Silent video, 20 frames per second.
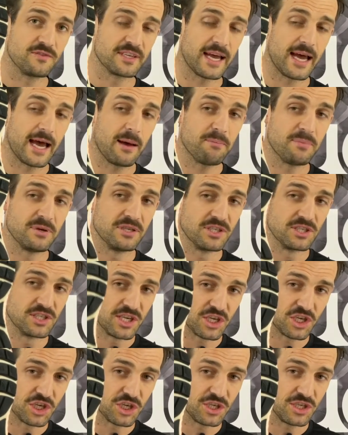are
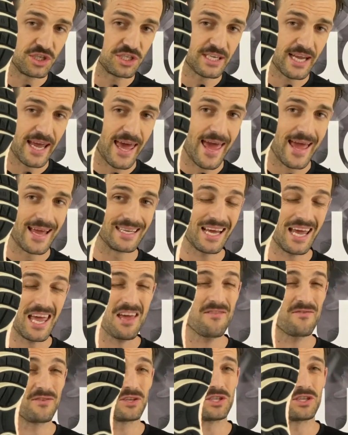positioned, and
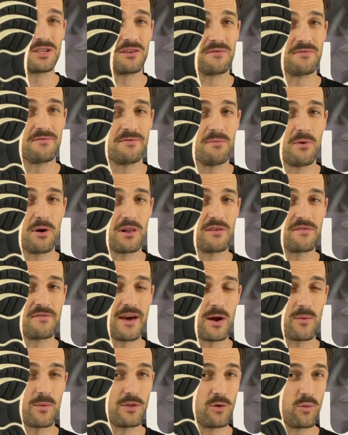even to the
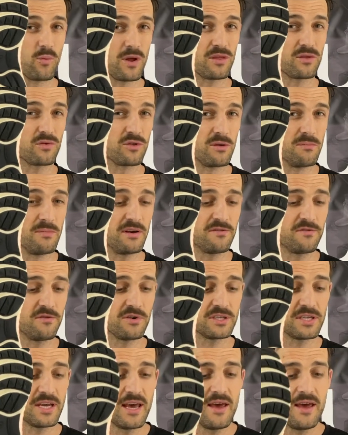fact where the width through the
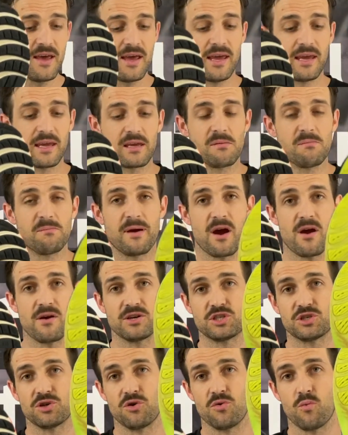midfoot, and compare
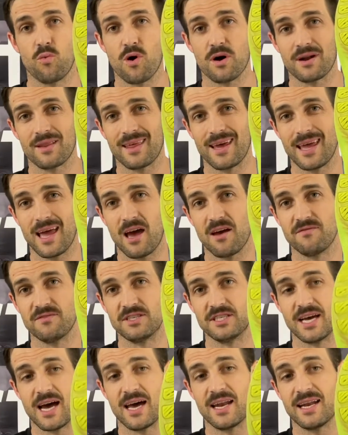it to what they have
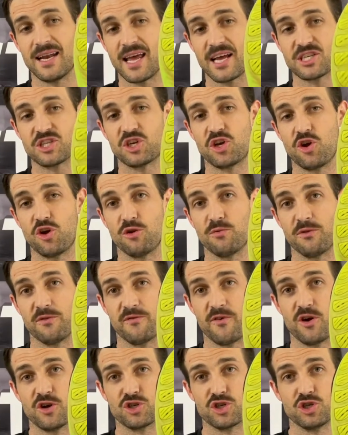done and executed with
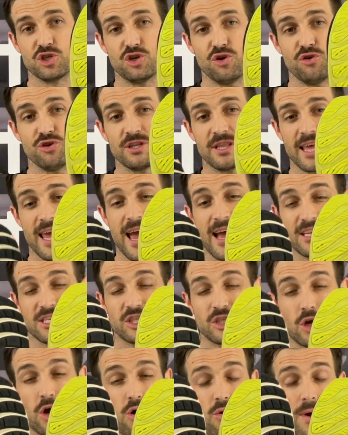version 2. So the
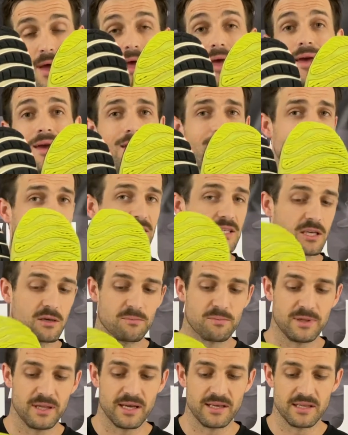outsole is
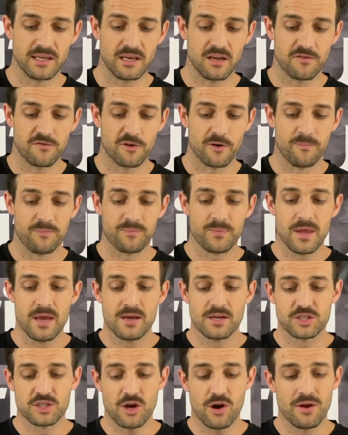completely different.
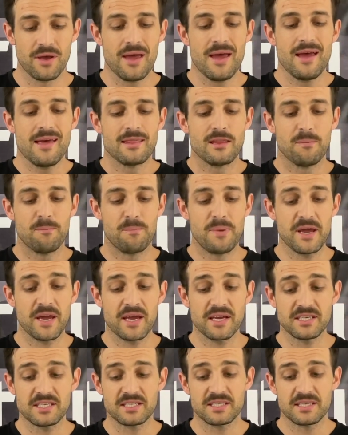So the
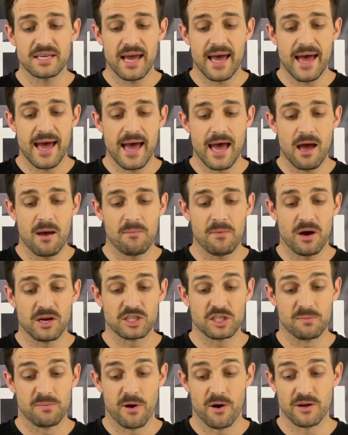biggest, I
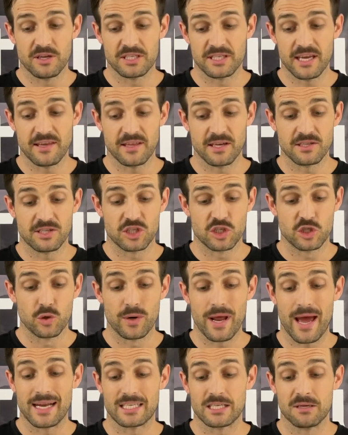suppose, thing that
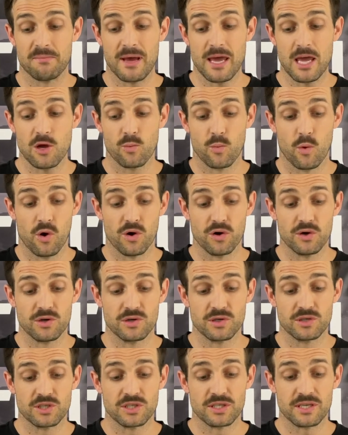stood out to me
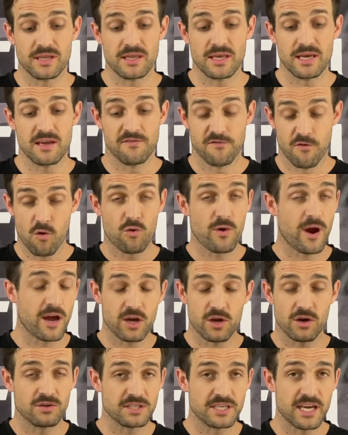was the full
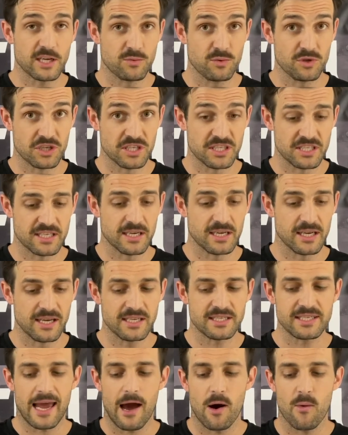ground contact, which it still
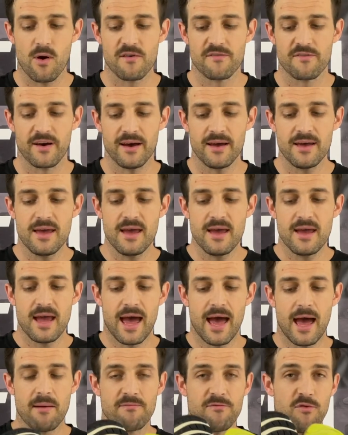is. However,
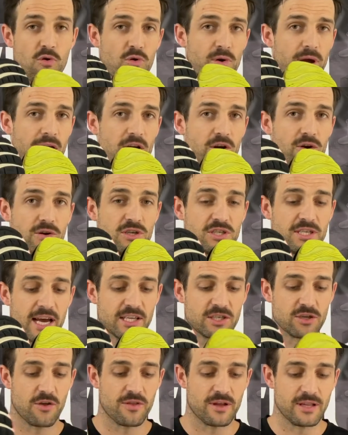full ground
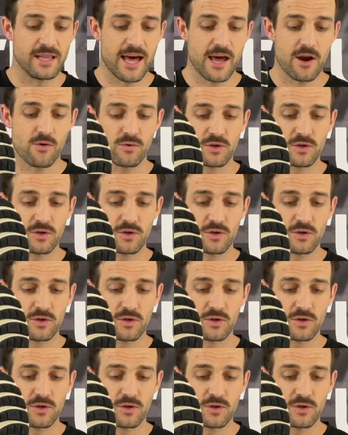contact on the lateral